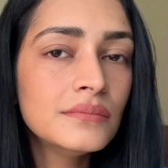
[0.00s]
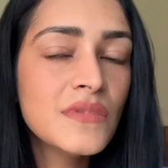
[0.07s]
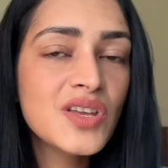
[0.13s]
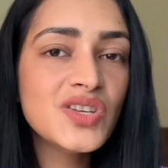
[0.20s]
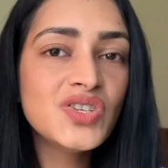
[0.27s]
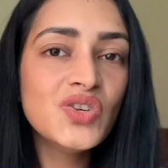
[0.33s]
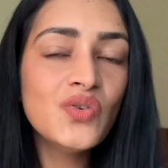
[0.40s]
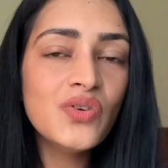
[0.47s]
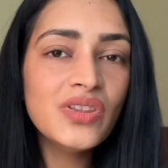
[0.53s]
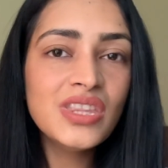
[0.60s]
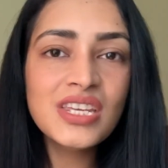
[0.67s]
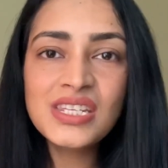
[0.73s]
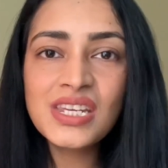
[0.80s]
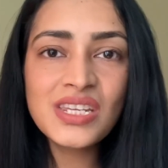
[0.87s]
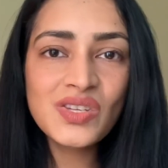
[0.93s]
So
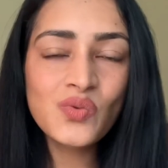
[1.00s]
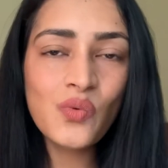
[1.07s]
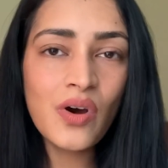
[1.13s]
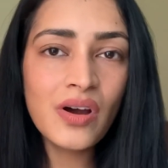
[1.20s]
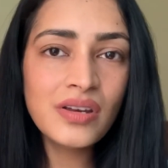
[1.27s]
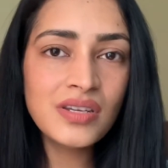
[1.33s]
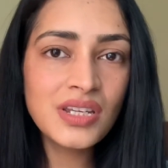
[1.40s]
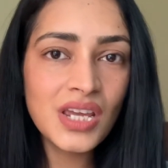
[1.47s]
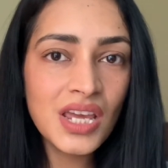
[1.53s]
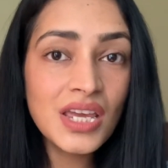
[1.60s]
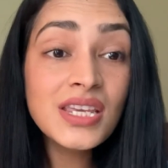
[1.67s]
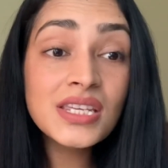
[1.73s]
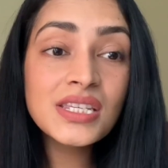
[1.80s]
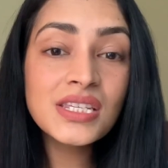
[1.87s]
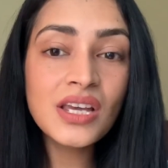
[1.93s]
this is what
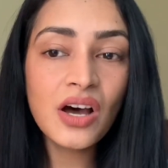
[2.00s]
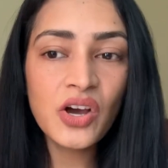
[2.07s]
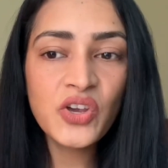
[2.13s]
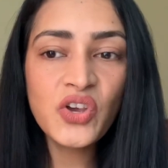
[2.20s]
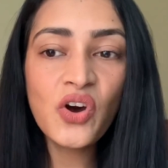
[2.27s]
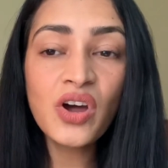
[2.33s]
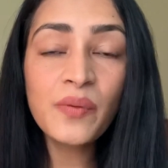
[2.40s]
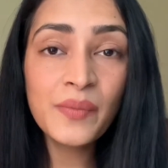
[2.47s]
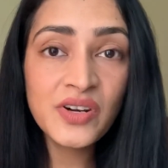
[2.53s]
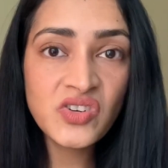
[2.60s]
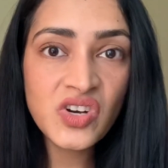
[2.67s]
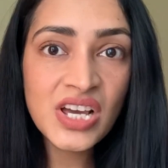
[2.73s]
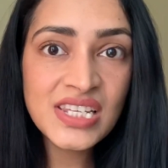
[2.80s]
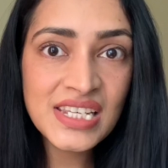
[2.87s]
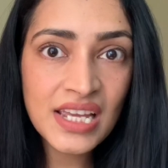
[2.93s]
is your
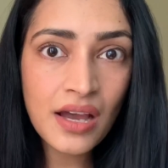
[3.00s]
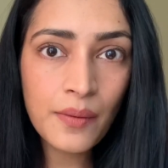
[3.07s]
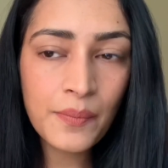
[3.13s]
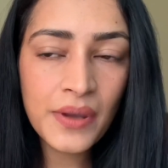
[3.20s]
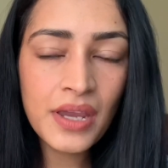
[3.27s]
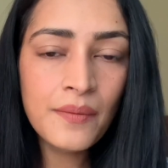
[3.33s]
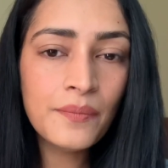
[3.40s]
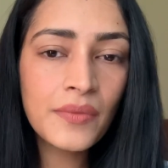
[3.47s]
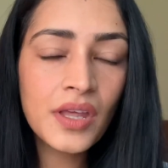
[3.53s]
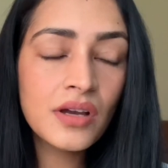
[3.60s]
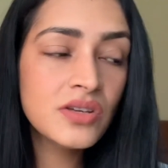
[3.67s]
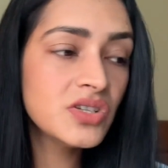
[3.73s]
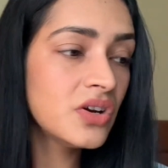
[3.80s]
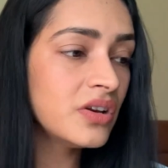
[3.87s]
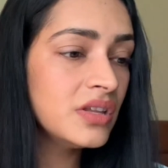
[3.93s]
Madras
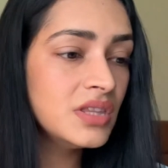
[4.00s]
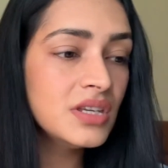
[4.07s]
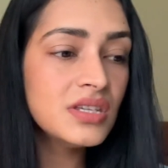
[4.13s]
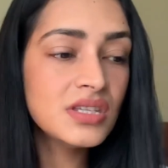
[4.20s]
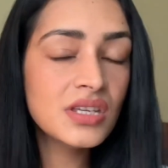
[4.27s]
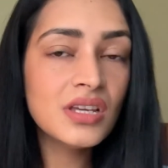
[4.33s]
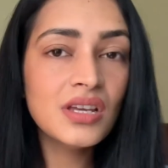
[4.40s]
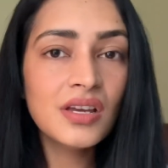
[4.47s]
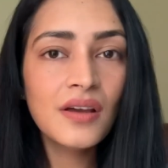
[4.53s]
Kaapi.